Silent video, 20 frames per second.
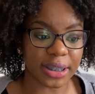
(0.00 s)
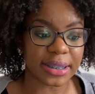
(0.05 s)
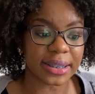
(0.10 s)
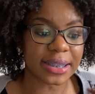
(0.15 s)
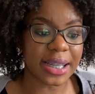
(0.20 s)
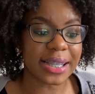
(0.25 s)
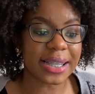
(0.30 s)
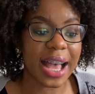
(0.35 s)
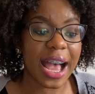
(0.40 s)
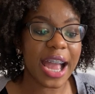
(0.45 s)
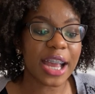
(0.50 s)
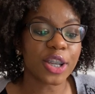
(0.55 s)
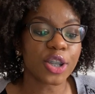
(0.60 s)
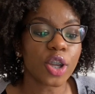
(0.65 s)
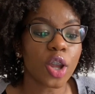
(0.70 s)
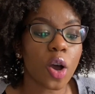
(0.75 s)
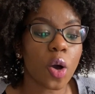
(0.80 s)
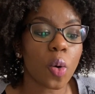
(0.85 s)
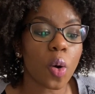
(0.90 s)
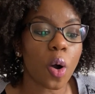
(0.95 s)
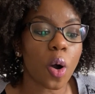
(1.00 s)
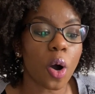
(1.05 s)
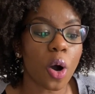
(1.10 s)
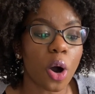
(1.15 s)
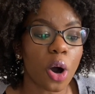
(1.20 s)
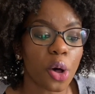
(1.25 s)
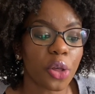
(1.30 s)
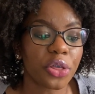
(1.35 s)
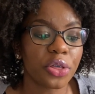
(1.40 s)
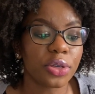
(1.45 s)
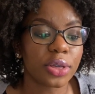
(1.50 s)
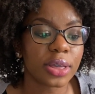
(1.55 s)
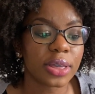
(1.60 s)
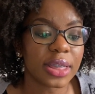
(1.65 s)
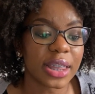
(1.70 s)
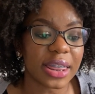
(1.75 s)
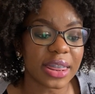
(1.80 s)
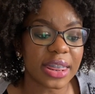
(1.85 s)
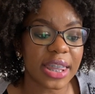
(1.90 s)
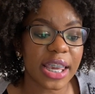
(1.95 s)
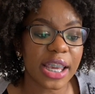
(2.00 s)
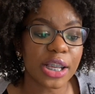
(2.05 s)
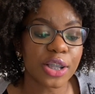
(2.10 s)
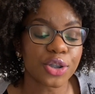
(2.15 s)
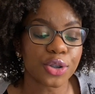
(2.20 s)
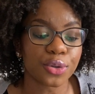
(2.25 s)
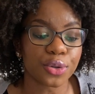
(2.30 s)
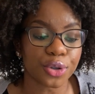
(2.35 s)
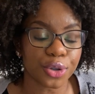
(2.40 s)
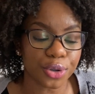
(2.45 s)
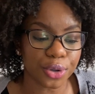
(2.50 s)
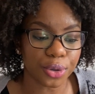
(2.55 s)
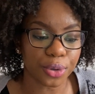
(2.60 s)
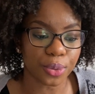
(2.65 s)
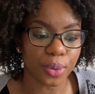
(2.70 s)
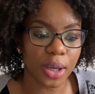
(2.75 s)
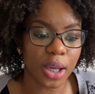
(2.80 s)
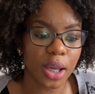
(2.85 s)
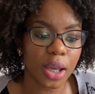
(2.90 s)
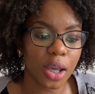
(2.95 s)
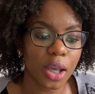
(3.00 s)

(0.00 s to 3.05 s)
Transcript: It says, I know all the things you do